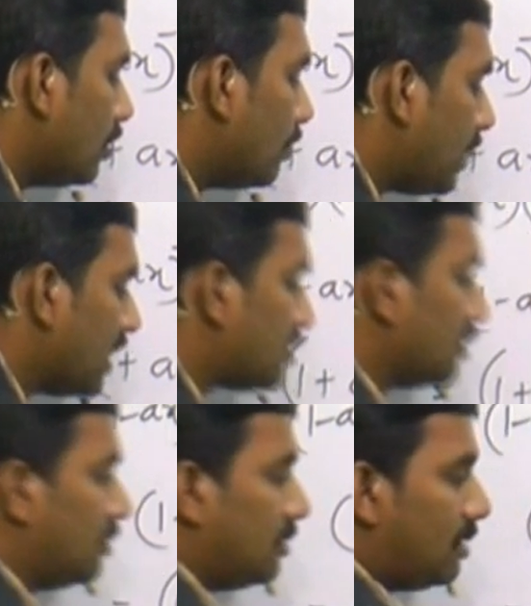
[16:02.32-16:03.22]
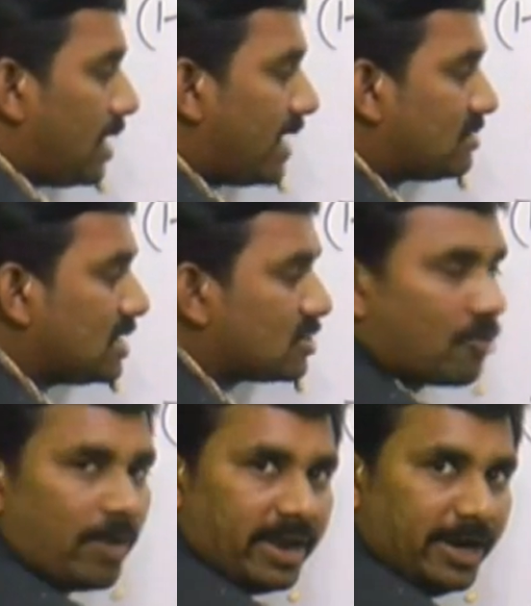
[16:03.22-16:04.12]
plus x
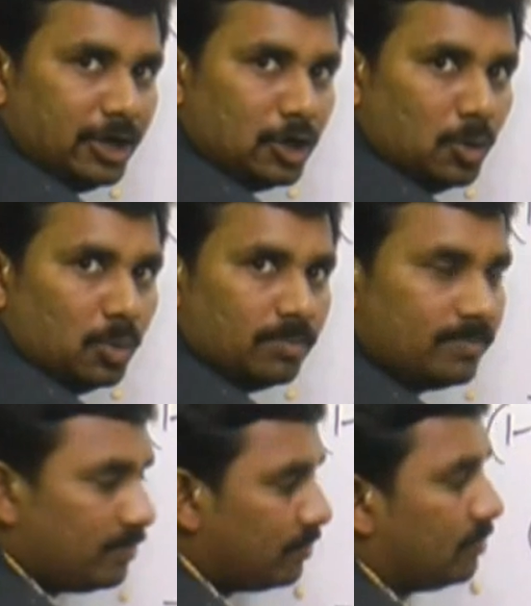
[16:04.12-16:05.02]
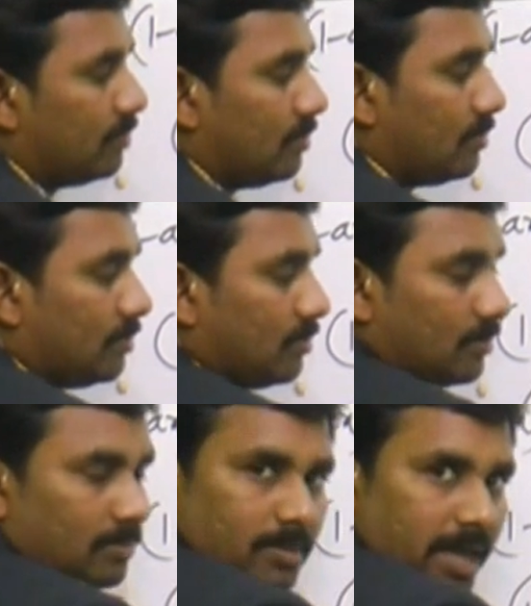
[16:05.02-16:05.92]
square into
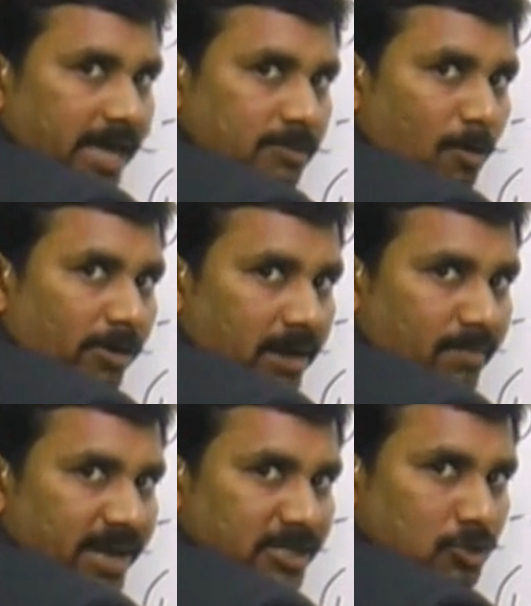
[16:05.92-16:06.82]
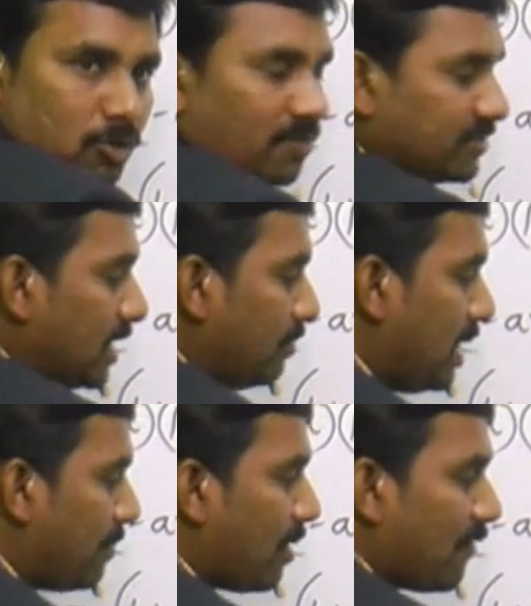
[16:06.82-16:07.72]
x power n minus 2 coefficient
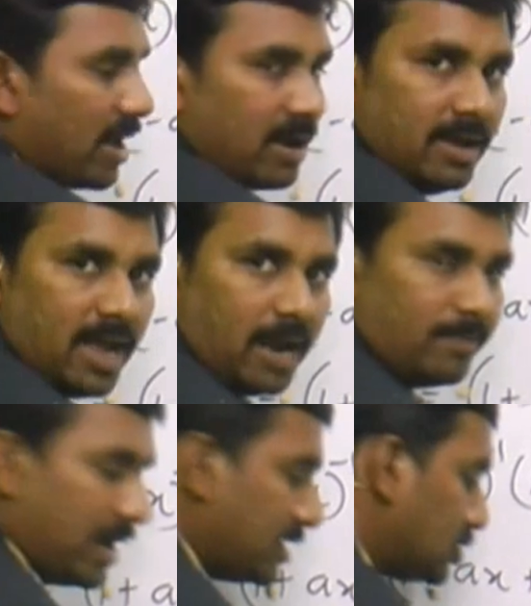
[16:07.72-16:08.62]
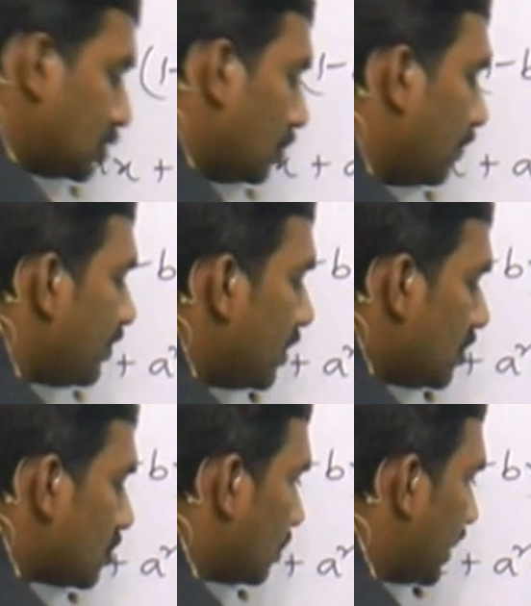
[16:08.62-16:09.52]
b power n minus 2.
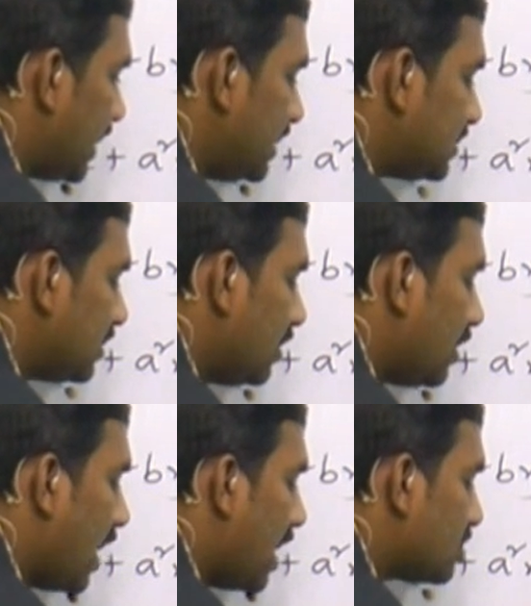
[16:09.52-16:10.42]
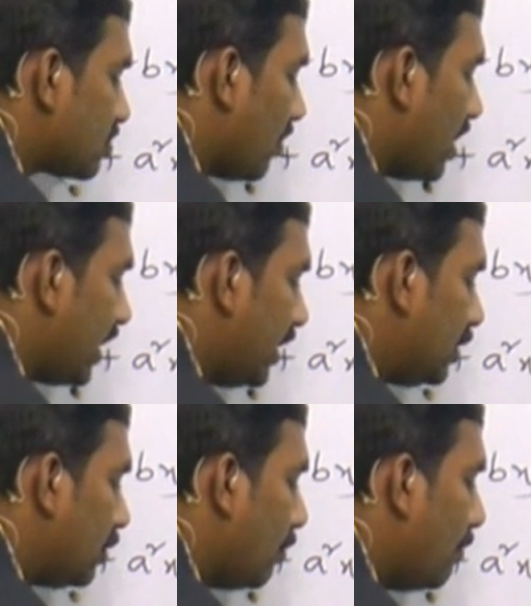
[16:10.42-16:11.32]
So that is a square
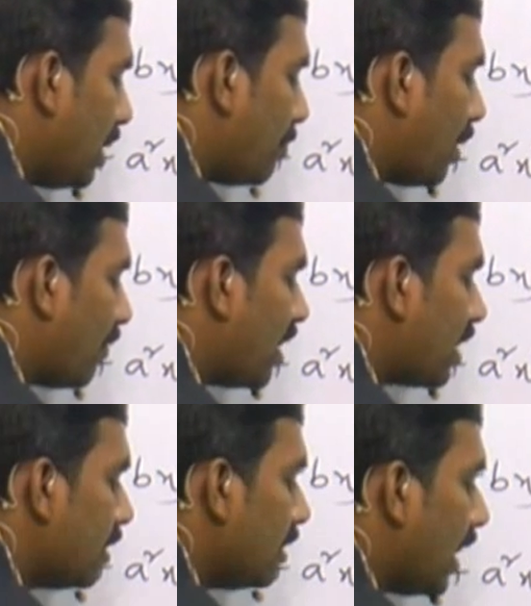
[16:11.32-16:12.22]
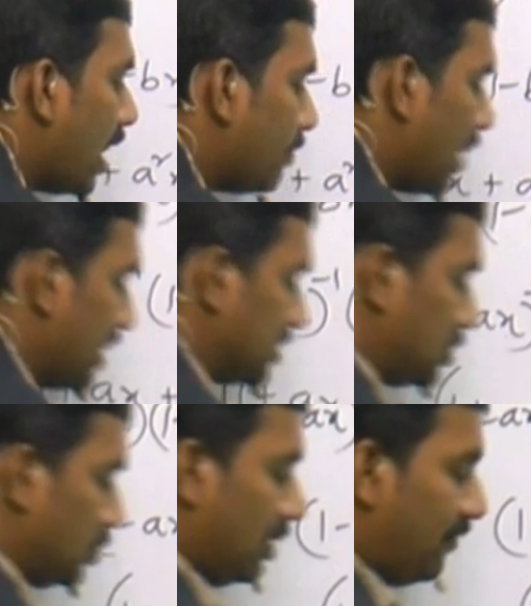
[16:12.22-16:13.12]
into b power n minus
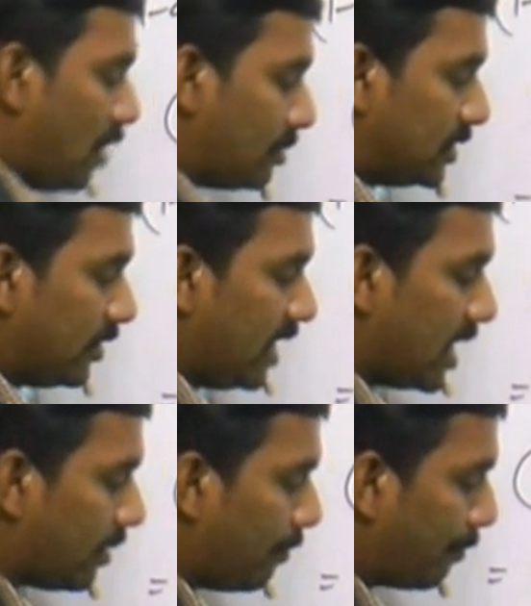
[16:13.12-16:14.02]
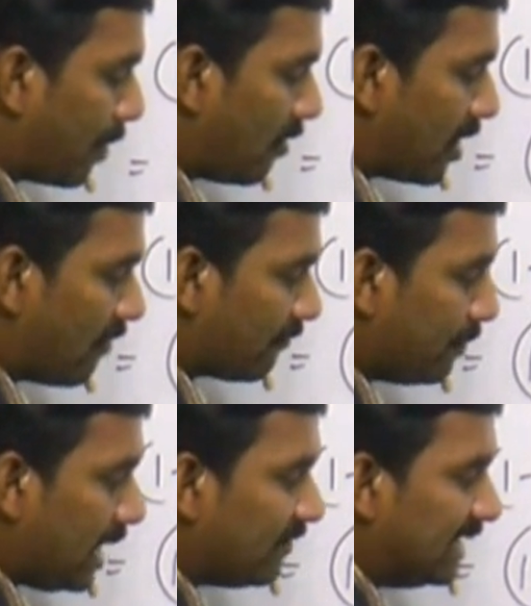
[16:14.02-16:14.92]
2. If you observe here, power of
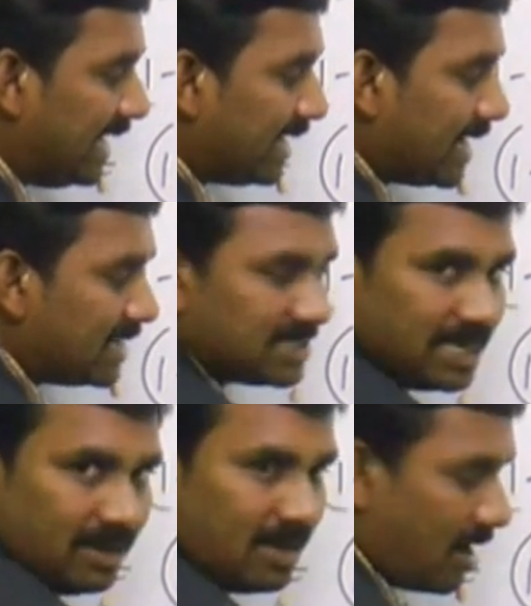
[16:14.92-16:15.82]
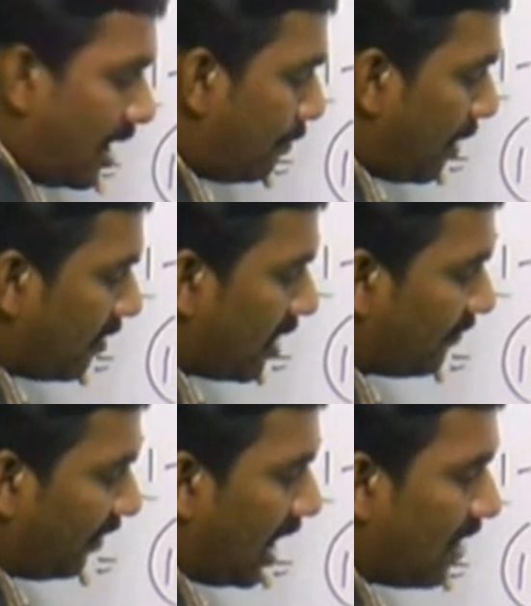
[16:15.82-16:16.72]
b will decreasing and power
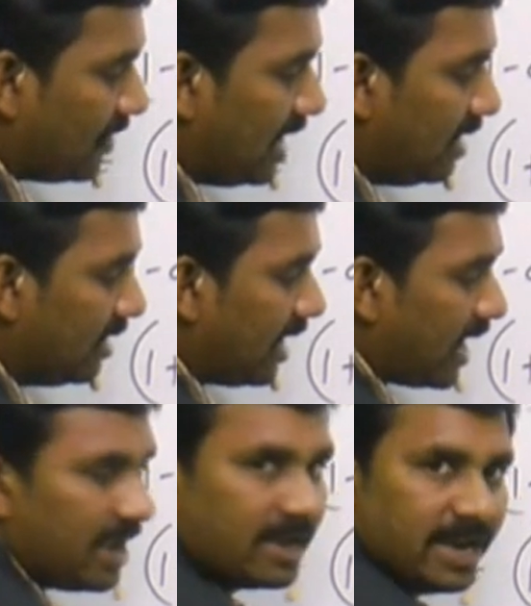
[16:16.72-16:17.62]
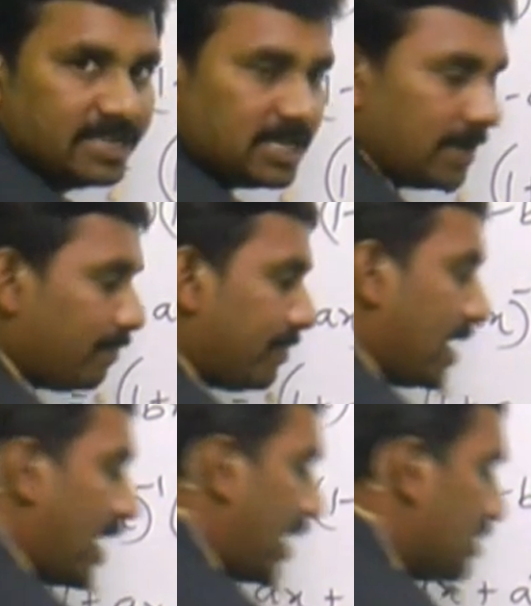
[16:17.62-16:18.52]
of a will increasing.
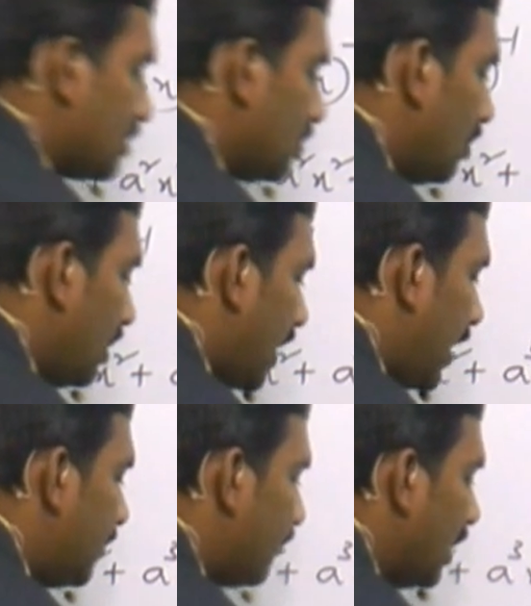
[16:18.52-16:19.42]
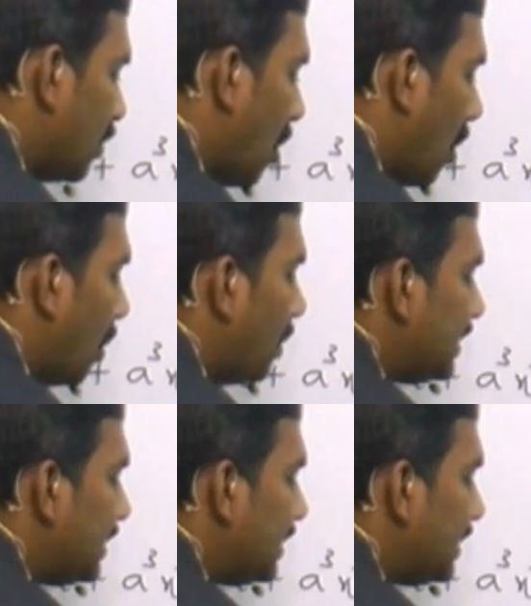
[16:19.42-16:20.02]
Hence, it will go